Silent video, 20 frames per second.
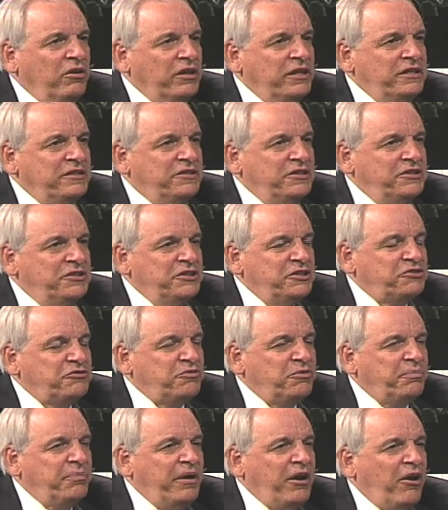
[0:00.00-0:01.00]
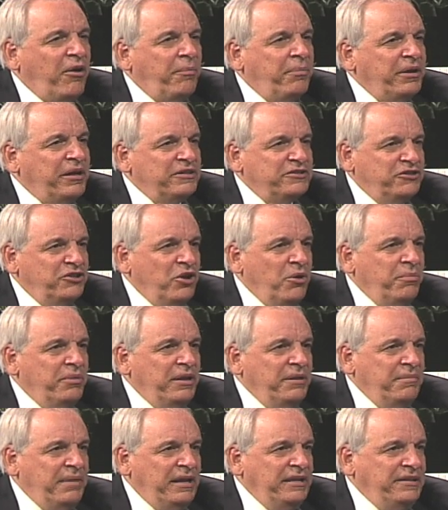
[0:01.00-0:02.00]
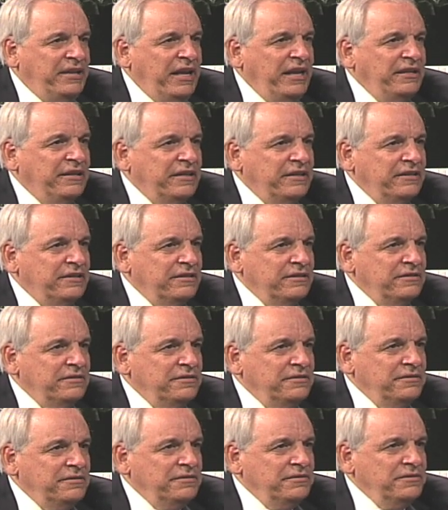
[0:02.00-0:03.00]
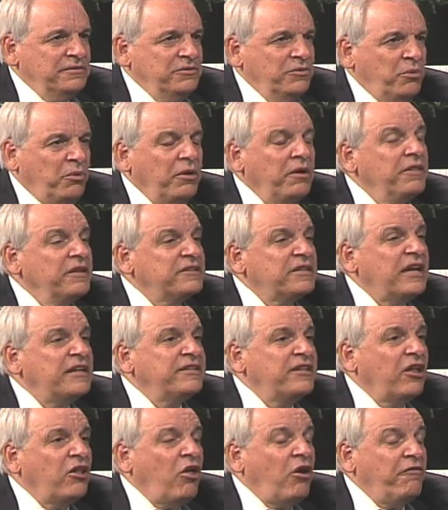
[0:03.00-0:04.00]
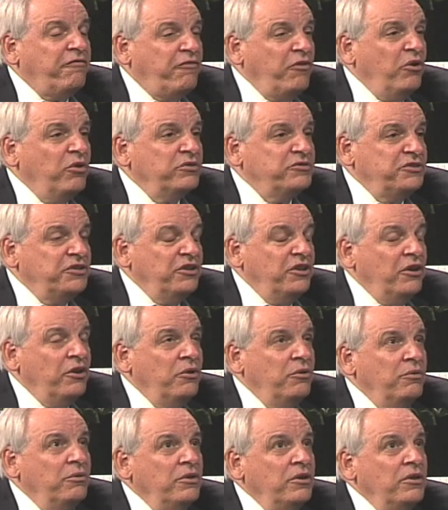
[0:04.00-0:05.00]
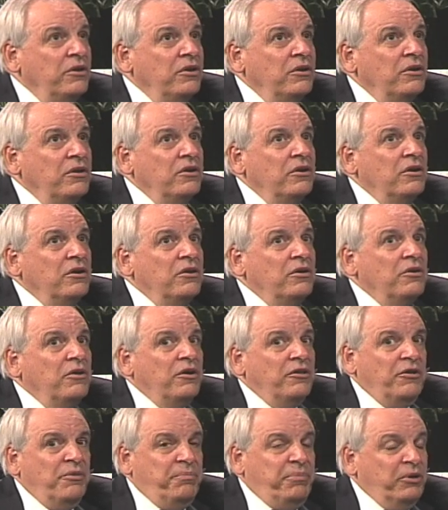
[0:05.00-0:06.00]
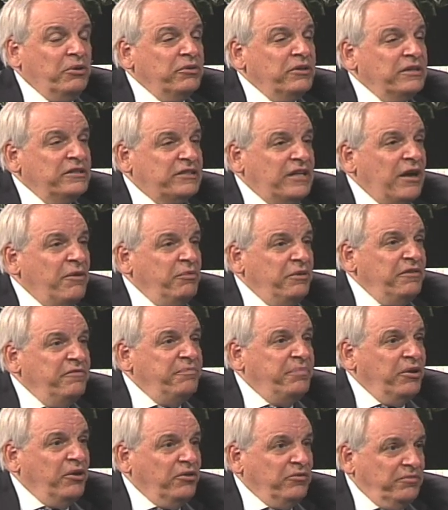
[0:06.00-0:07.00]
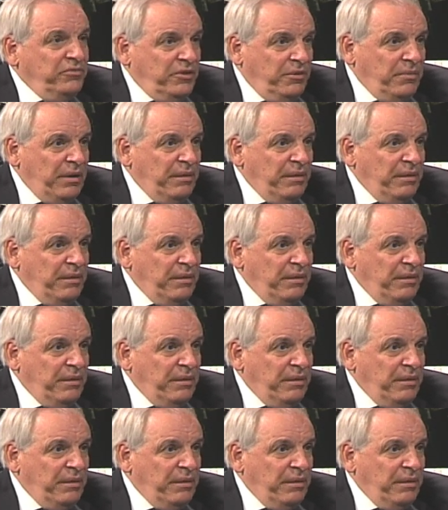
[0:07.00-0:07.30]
into disrepair because nobody maintained it. One of the things I tell our folks, you know, on the buildings that we've built, that my